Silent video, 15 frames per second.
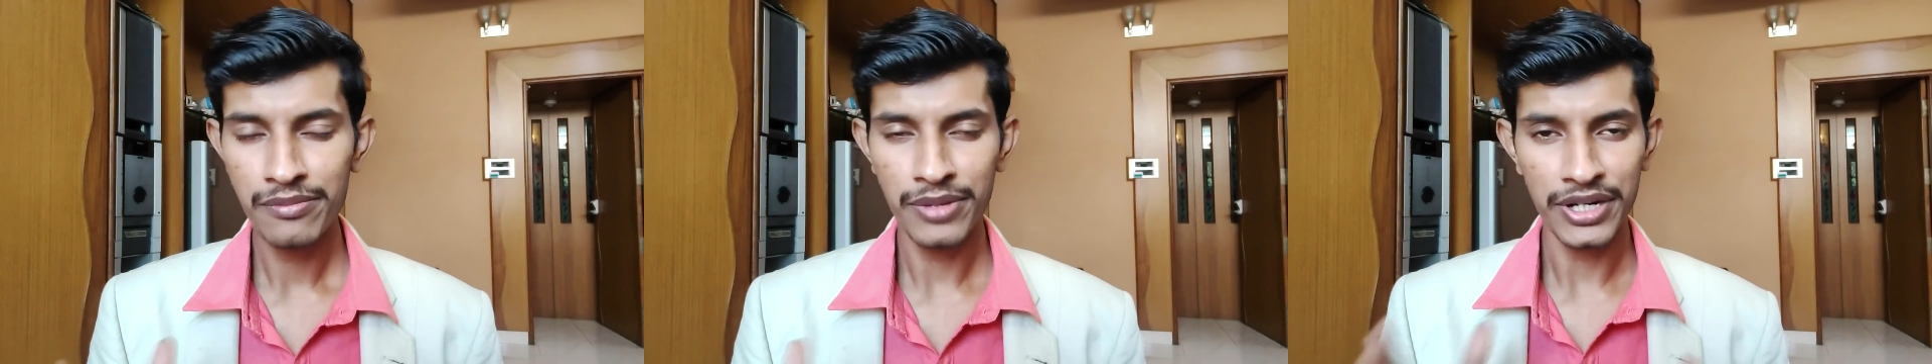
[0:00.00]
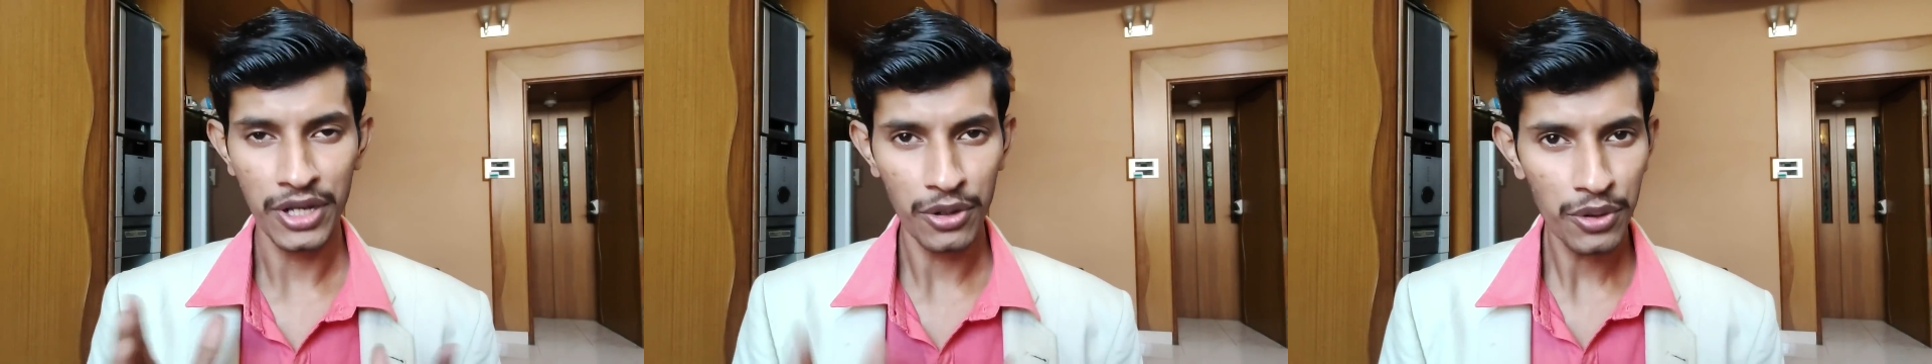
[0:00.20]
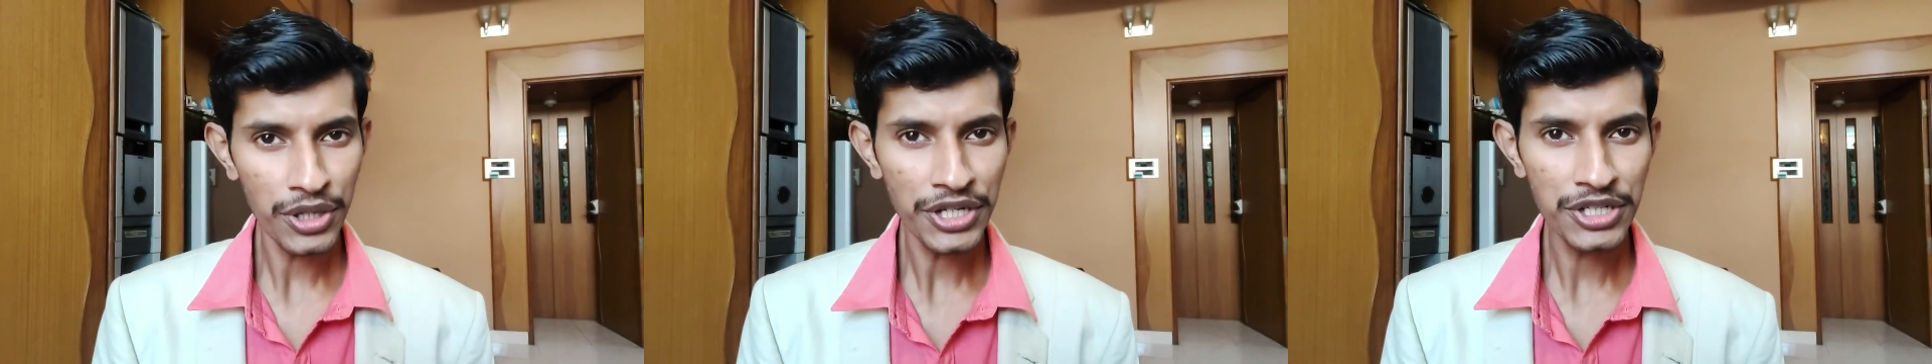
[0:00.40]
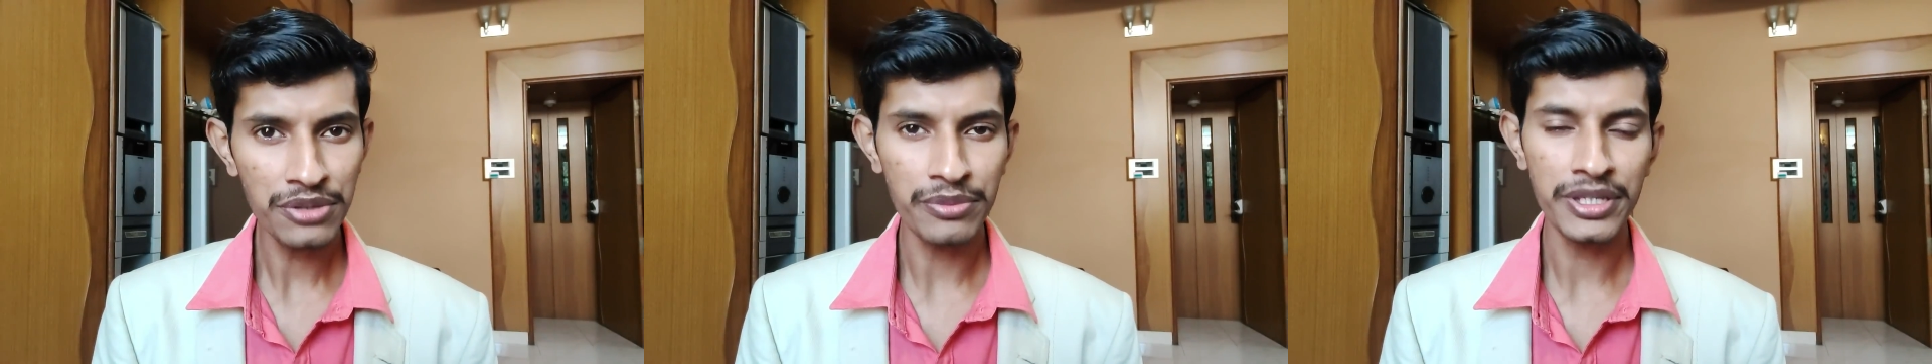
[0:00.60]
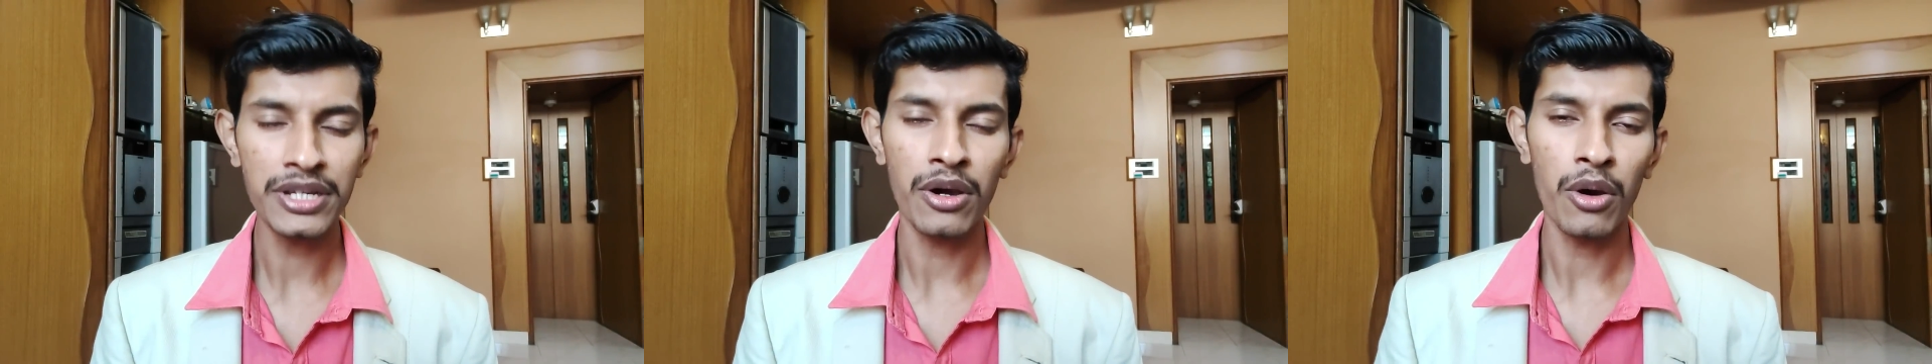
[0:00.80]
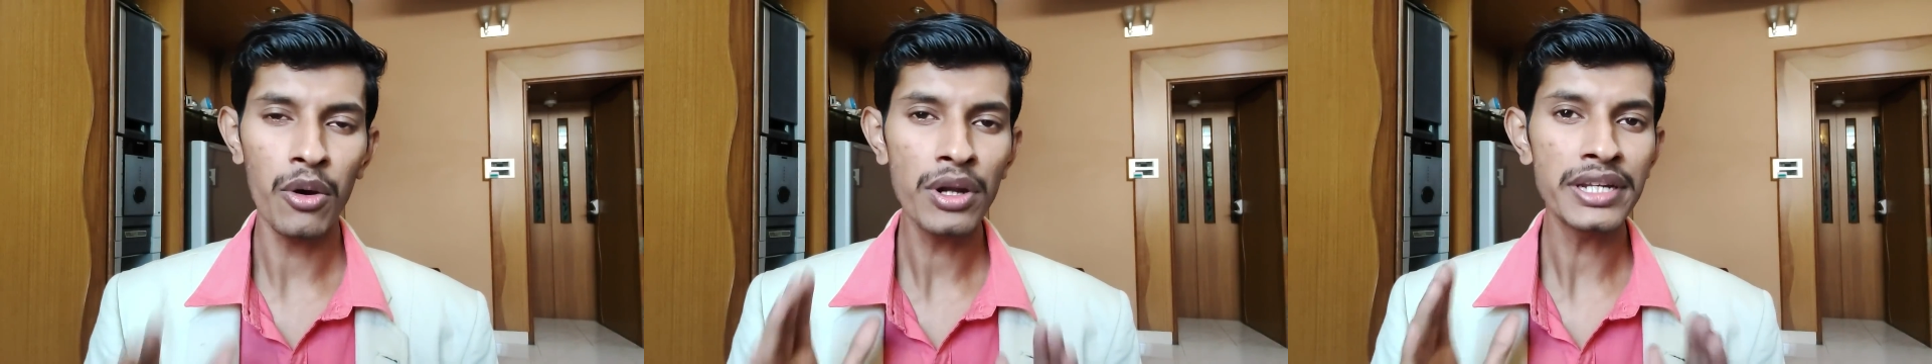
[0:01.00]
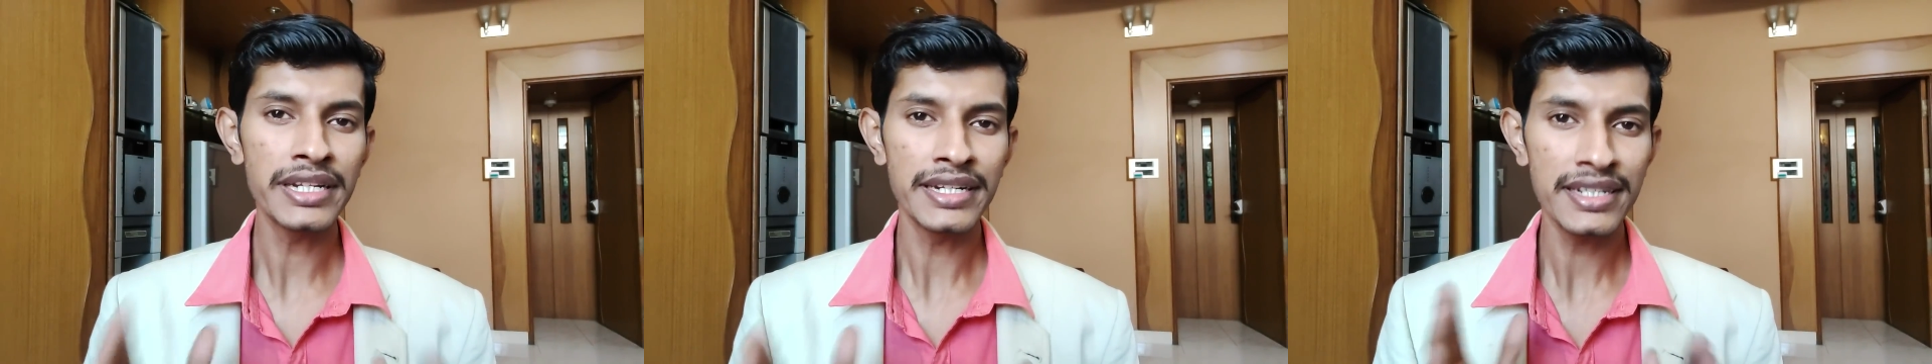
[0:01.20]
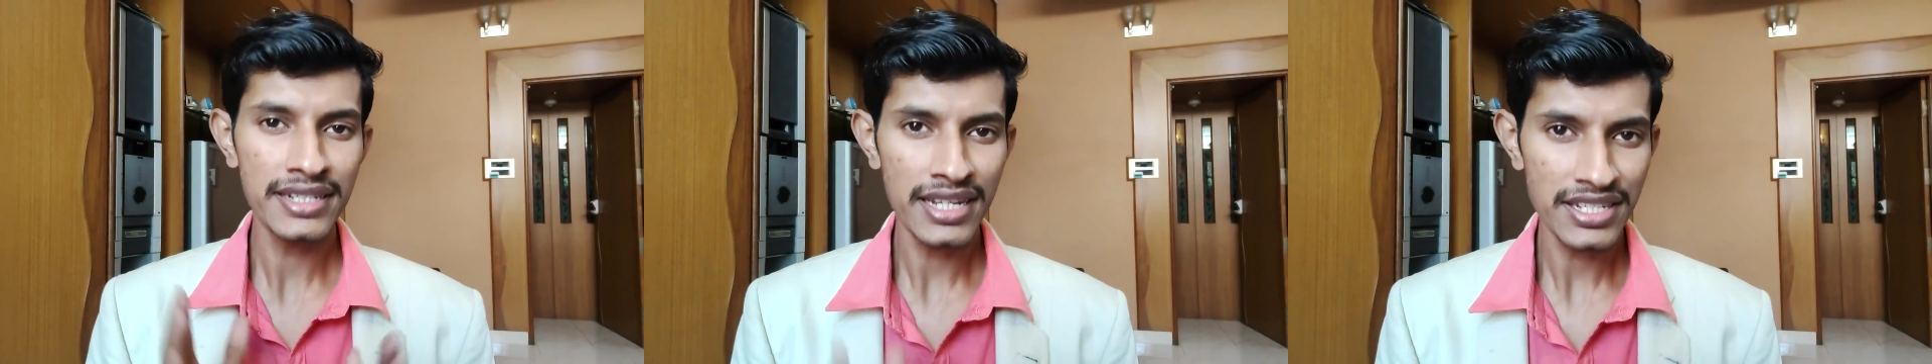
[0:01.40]
But according to me, all
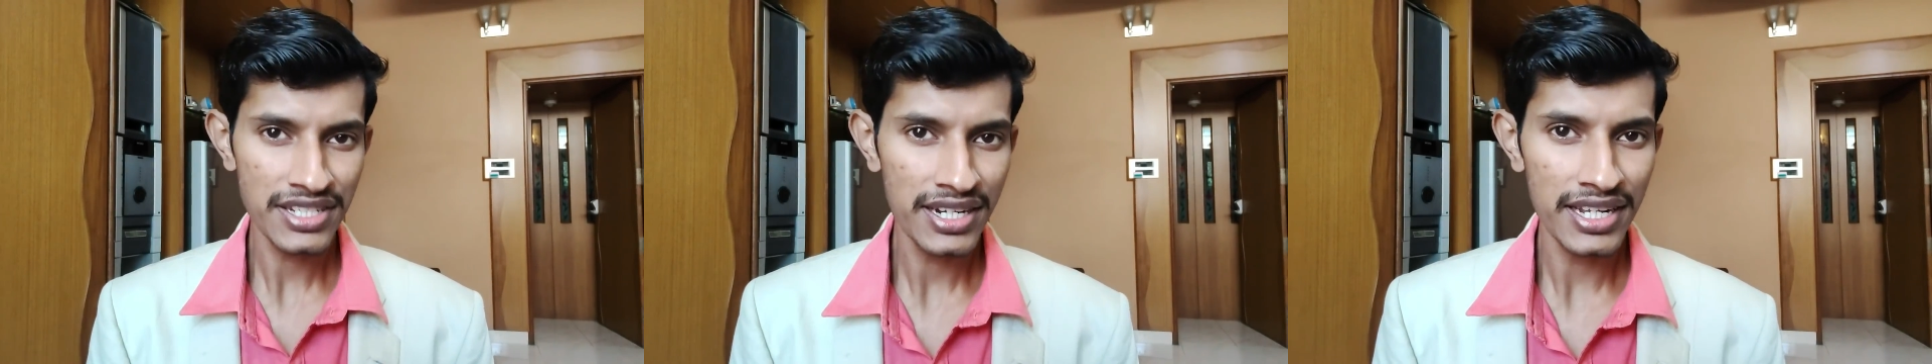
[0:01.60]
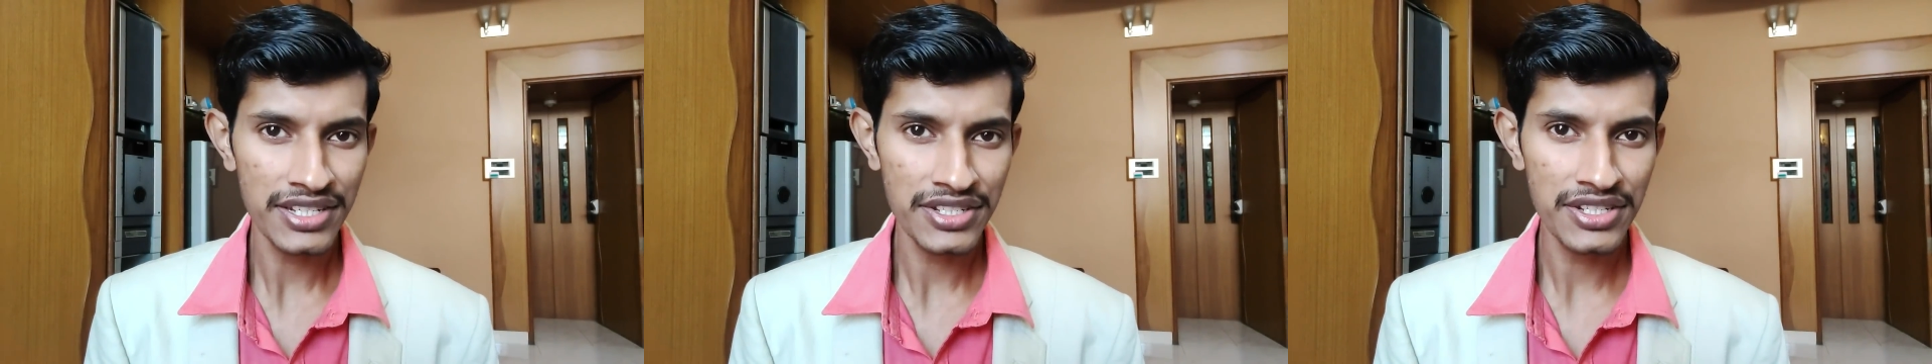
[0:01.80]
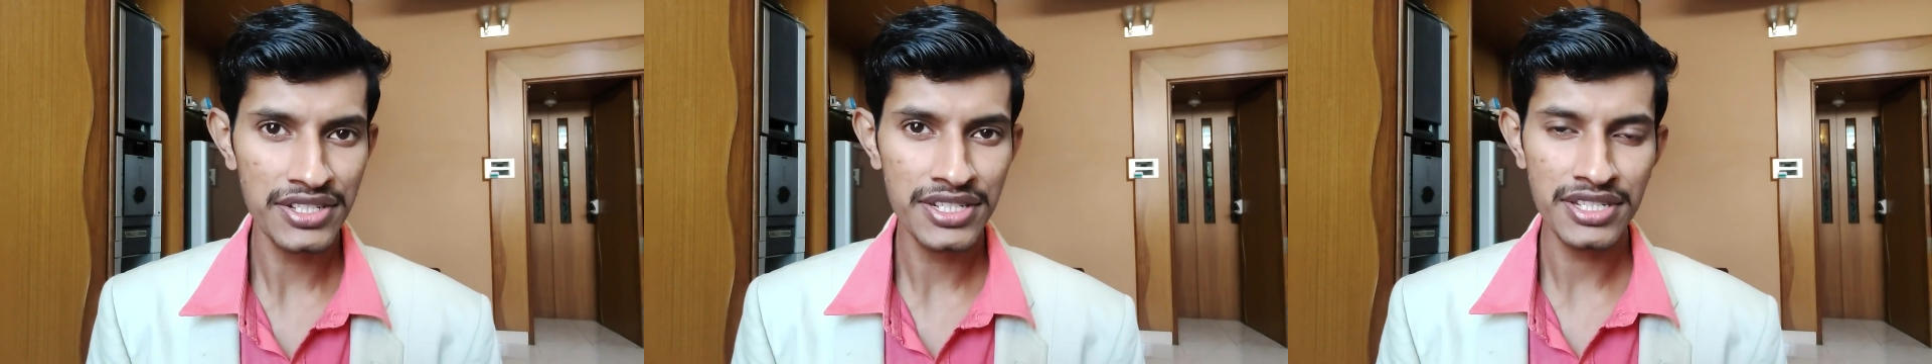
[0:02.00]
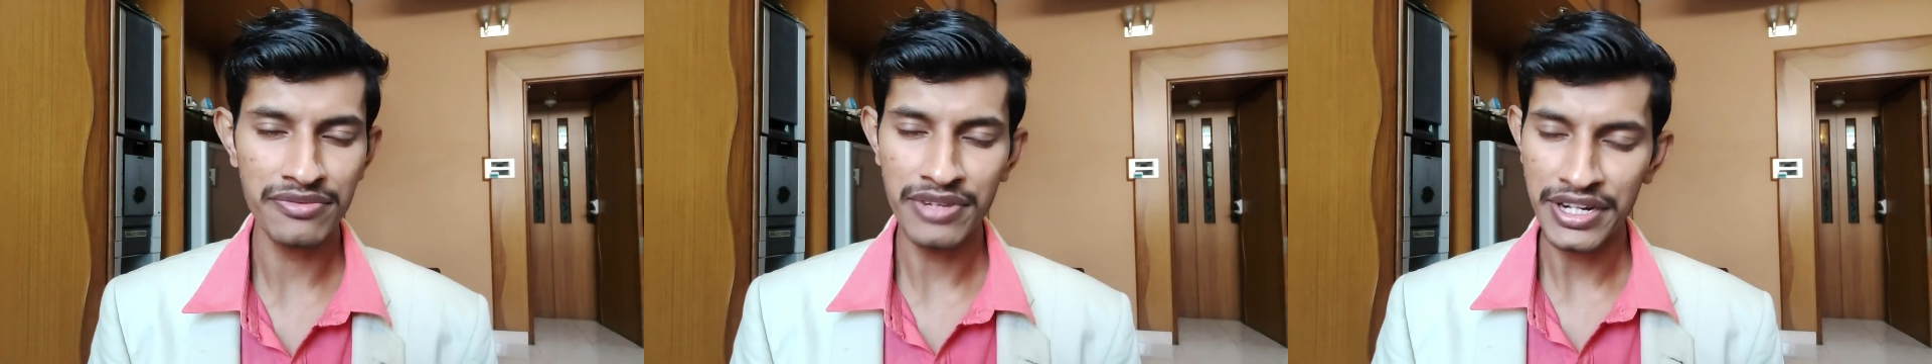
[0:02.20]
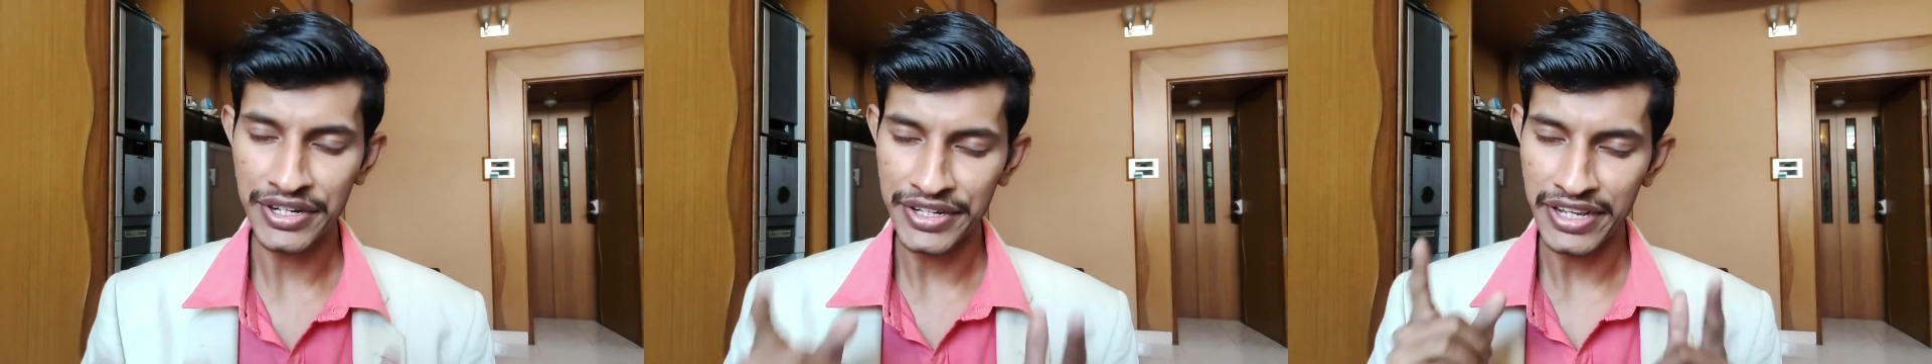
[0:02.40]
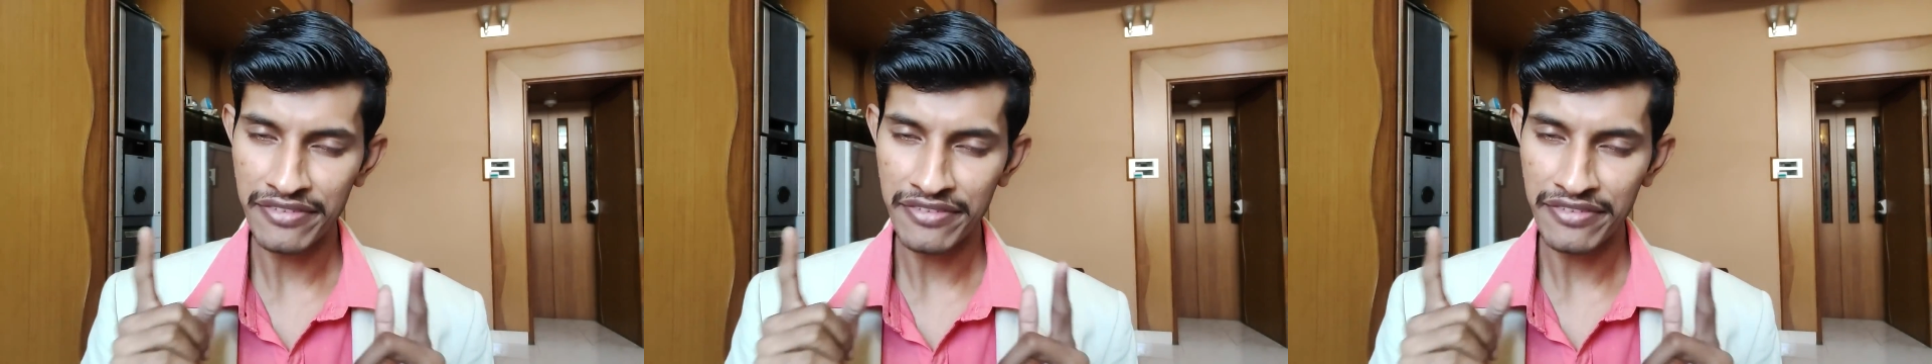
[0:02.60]
international exchanges will